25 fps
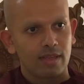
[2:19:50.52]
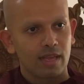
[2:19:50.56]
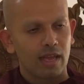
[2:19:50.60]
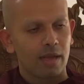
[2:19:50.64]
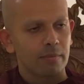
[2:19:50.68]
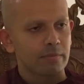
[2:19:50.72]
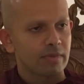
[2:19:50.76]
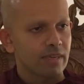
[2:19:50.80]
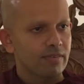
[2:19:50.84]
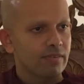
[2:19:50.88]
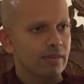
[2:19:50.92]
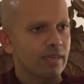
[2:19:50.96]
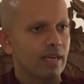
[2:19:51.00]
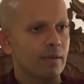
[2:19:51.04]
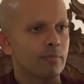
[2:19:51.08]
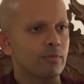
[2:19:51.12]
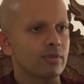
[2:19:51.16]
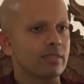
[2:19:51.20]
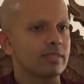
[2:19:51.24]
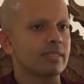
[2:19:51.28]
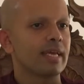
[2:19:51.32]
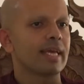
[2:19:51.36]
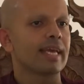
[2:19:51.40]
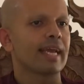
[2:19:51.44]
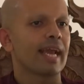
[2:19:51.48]
I'm given up
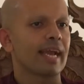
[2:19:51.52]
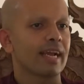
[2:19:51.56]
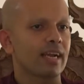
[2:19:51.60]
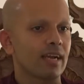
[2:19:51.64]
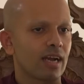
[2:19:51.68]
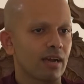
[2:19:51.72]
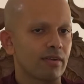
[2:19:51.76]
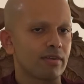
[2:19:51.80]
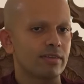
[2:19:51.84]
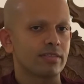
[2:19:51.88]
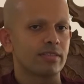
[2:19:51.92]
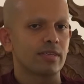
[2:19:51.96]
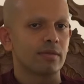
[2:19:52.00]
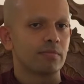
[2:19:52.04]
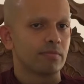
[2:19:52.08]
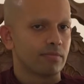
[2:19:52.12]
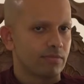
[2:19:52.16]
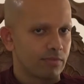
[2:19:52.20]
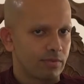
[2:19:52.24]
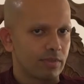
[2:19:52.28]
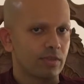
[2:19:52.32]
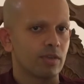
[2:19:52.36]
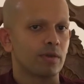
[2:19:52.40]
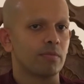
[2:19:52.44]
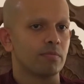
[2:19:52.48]
with saying encourage them,
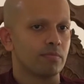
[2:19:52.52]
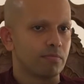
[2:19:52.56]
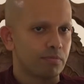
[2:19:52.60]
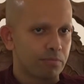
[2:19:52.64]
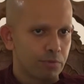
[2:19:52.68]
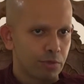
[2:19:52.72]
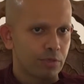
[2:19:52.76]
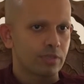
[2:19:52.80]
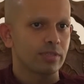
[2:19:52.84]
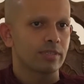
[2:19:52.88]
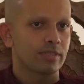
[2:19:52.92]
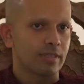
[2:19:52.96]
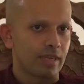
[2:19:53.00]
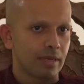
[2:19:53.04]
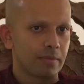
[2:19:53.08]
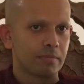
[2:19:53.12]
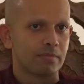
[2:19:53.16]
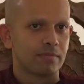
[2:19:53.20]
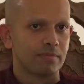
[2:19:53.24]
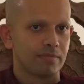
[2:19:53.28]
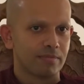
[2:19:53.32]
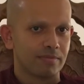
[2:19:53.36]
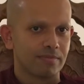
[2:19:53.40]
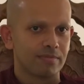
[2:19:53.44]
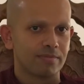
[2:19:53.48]
push them.
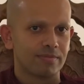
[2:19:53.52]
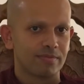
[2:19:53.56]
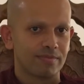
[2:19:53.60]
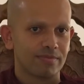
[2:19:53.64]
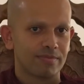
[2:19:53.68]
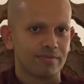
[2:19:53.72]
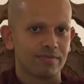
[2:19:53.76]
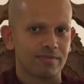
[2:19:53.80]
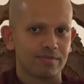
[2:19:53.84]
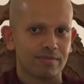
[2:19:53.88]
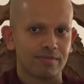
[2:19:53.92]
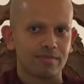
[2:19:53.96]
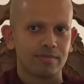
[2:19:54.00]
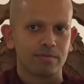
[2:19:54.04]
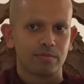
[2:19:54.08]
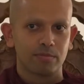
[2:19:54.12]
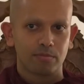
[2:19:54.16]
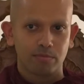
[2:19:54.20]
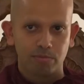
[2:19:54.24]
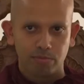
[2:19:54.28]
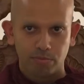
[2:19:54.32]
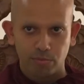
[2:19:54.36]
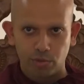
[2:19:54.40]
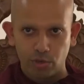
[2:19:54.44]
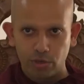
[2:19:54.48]

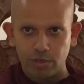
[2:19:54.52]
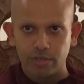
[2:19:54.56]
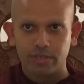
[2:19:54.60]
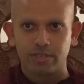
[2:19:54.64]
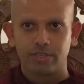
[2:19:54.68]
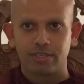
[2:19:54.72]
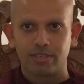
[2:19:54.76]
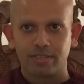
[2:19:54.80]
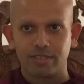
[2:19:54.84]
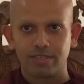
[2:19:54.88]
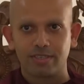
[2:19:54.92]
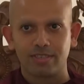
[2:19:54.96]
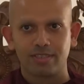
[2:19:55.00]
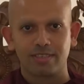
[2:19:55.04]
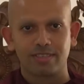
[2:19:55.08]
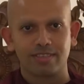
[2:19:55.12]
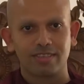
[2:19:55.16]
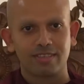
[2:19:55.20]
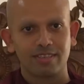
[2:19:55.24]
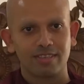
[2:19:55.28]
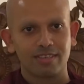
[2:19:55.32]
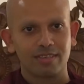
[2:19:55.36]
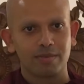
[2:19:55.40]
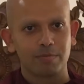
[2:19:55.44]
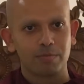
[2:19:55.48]

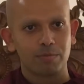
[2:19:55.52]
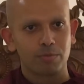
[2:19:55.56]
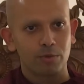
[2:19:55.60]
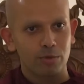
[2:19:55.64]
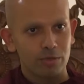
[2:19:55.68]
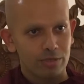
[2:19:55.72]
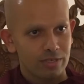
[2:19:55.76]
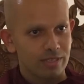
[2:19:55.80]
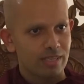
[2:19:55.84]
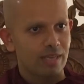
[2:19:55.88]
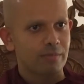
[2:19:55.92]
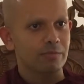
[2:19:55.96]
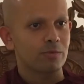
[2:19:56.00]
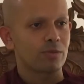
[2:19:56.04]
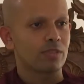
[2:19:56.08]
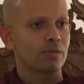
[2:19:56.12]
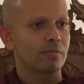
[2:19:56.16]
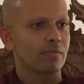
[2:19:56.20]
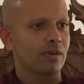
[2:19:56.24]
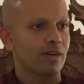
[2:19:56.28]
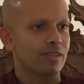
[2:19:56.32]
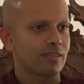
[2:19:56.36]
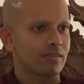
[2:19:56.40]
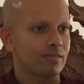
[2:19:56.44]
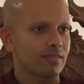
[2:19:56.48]
Push them to the
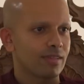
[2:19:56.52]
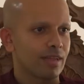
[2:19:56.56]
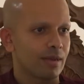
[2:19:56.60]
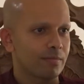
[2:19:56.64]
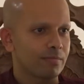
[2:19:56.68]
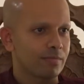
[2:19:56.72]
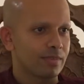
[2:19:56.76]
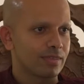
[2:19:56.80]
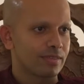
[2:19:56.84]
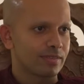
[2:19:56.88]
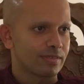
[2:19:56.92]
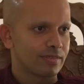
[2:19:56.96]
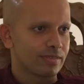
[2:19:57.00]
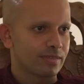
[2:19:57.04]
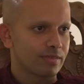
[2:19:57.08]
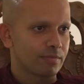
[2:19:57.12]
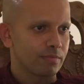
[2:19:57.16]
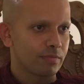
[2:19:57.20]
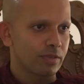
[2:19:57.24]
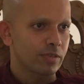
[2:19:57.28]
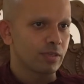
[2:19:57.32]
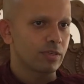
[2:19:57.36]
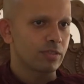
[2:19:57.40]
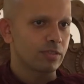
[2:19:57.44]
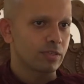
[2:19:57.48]
path of Dhamma,
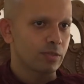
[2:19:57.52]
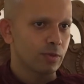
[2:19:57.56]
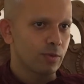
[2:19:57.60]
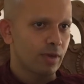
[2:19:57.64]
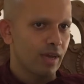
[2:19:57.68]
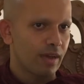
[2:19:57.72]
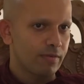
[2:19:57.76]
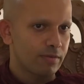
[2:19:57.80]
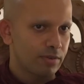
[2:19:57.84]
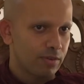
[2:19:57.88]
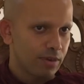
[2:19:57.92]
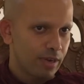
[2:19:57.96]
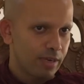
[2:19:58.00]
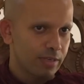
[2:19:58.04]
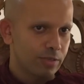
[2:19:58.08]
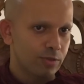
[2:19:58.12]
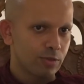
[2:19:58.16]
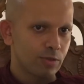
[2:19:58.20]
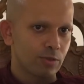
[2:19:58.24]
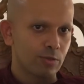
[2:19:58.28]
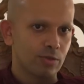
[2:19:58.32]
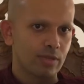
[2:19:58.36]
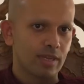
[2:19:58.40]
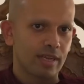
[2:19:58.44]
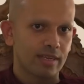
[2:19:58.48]
because you have a right to
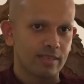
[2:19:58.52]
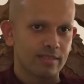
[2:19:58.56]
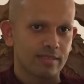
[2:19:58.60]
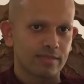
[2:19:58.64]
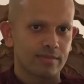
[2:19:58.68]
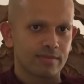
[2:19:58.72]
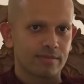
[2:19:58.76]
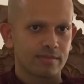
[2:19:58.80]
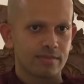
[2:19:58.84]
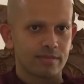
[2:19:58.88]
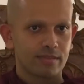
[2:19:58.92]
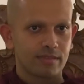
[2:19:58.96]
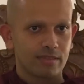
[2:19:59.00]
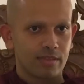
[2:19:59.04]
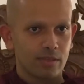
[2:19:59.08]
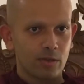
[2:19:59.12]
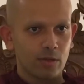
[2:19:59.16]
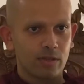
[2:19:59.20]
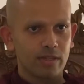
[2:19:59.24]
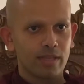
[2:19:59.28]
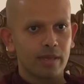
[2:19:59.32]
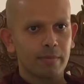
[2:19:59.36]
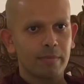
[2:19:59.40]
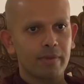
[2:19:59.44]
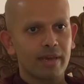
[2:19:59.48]
do that.
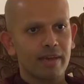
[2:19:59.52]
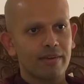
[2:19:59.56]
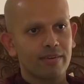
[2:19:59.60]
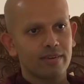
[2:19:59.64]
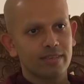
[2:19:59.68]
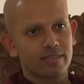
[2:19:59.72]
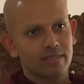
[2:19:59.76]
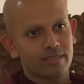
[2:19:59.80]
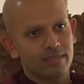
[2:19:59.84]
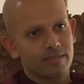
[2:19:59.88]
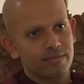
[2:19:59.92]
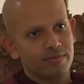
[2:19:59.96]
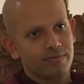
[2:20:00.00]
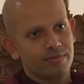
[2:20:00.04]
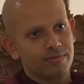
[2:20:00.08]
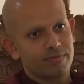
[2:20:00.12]
You're their parent.